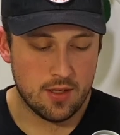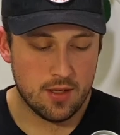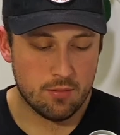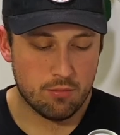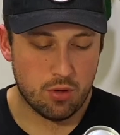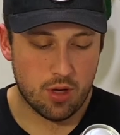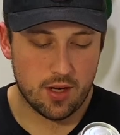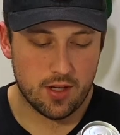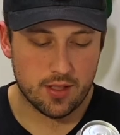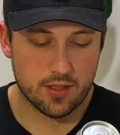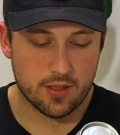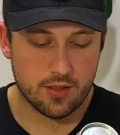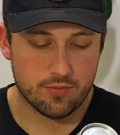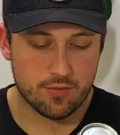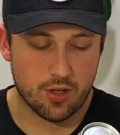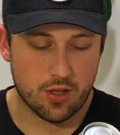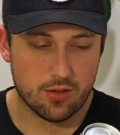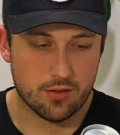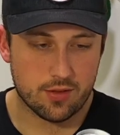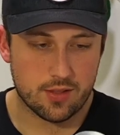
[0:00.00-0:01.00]
Product of
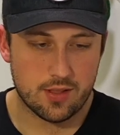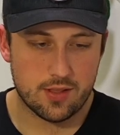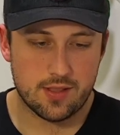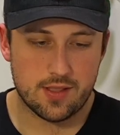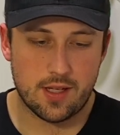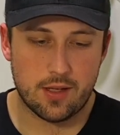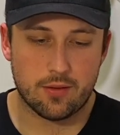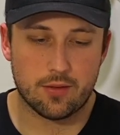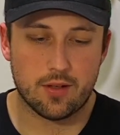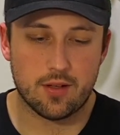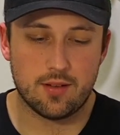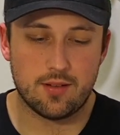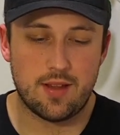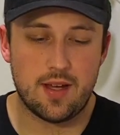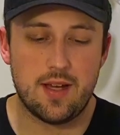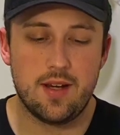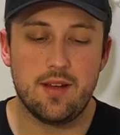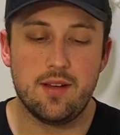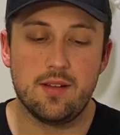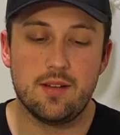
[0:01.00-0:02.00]
Charleston, South
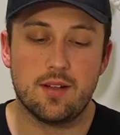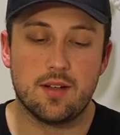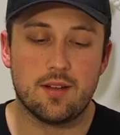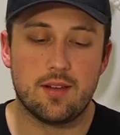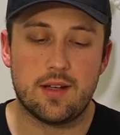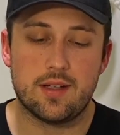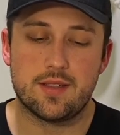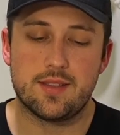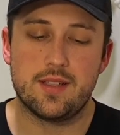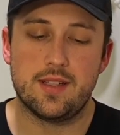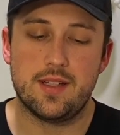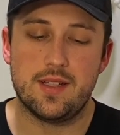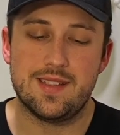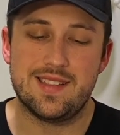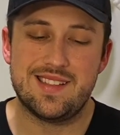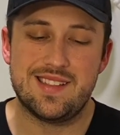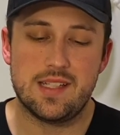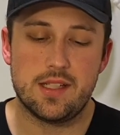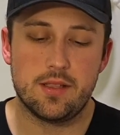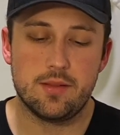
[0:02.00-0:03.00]
Carolina, clocks in at
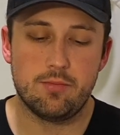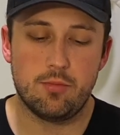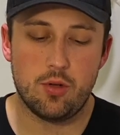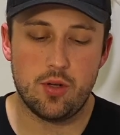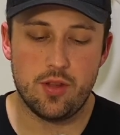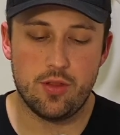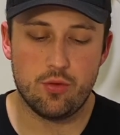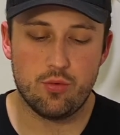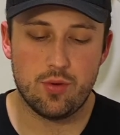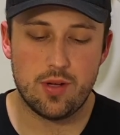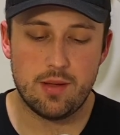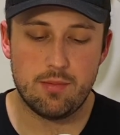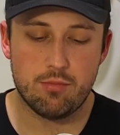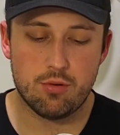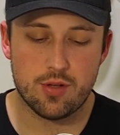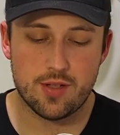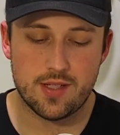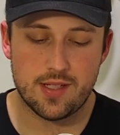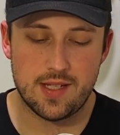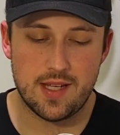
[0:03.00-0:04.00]

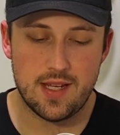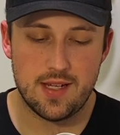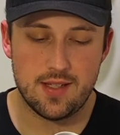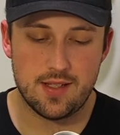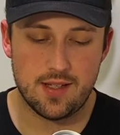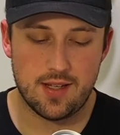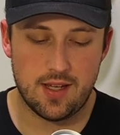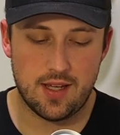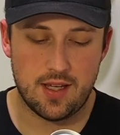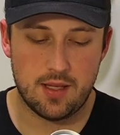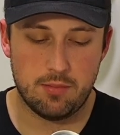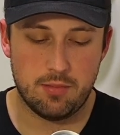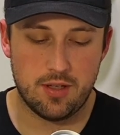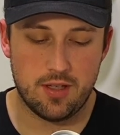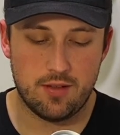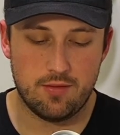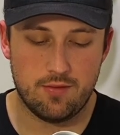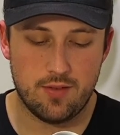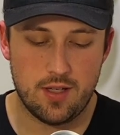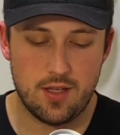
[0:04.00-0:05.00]
6.3%
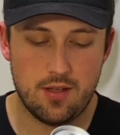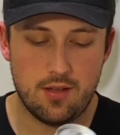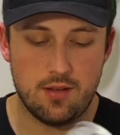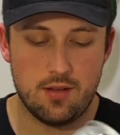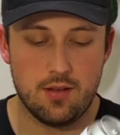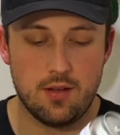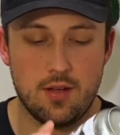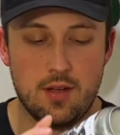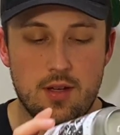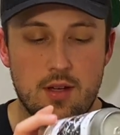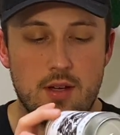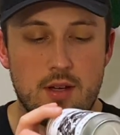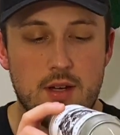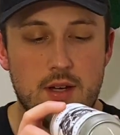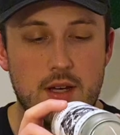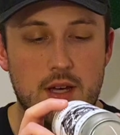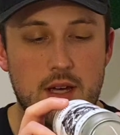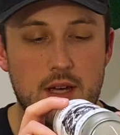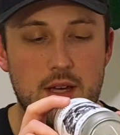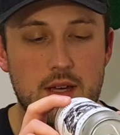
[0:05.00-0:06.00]
ABV
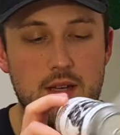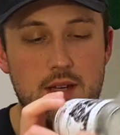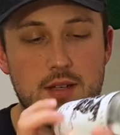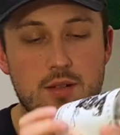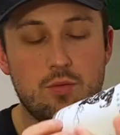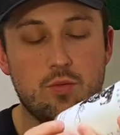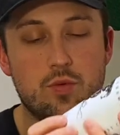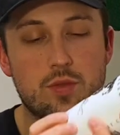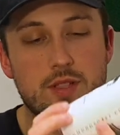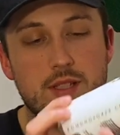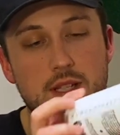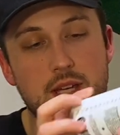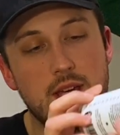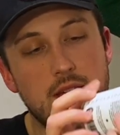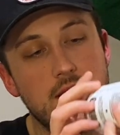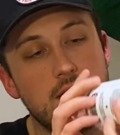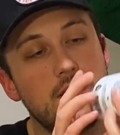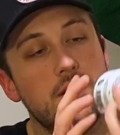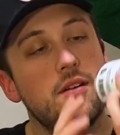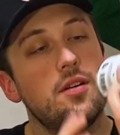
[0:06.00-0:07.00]
and was
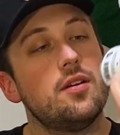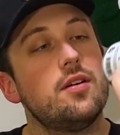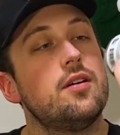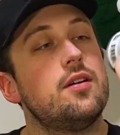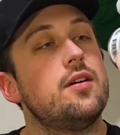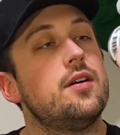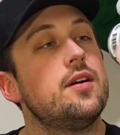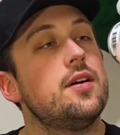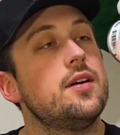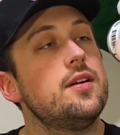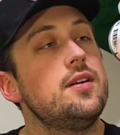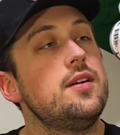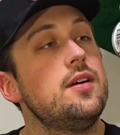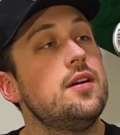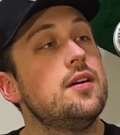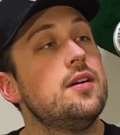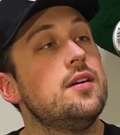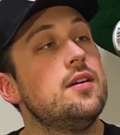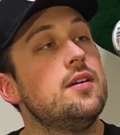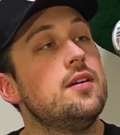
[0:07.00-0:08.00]
canned on
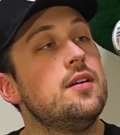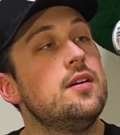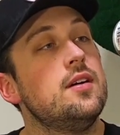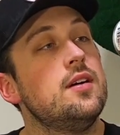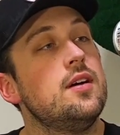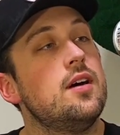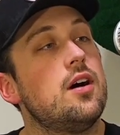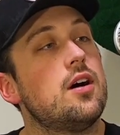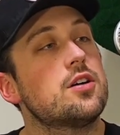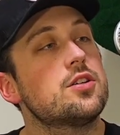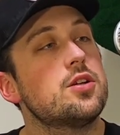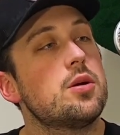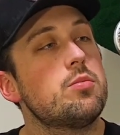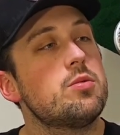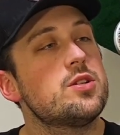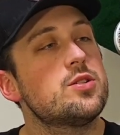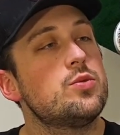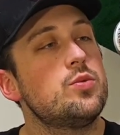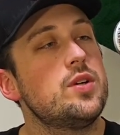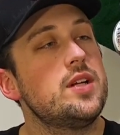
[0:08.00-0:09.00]
October
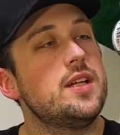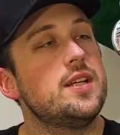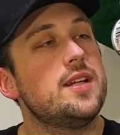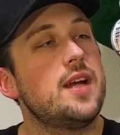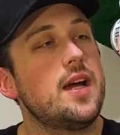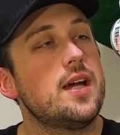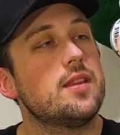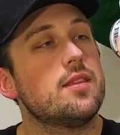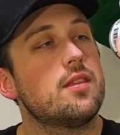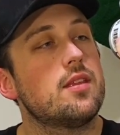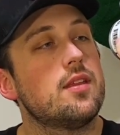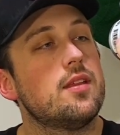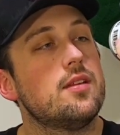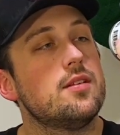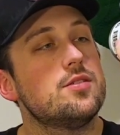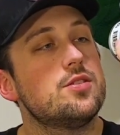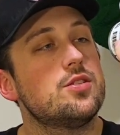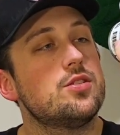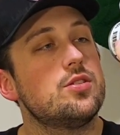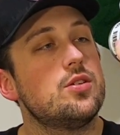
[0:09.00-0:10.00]
29th.
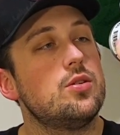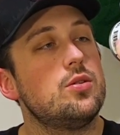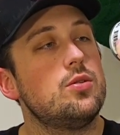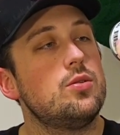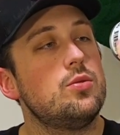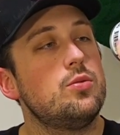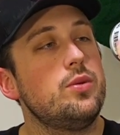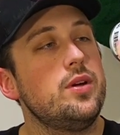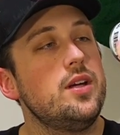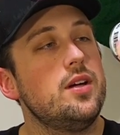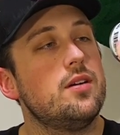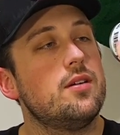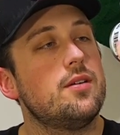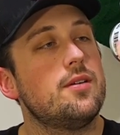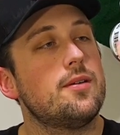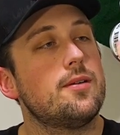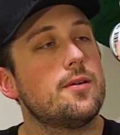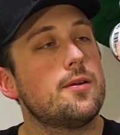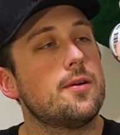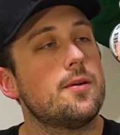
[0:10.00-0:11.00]
So we
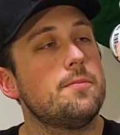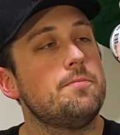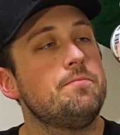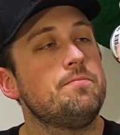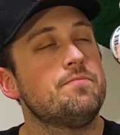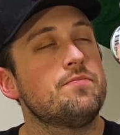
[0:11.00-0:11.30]
are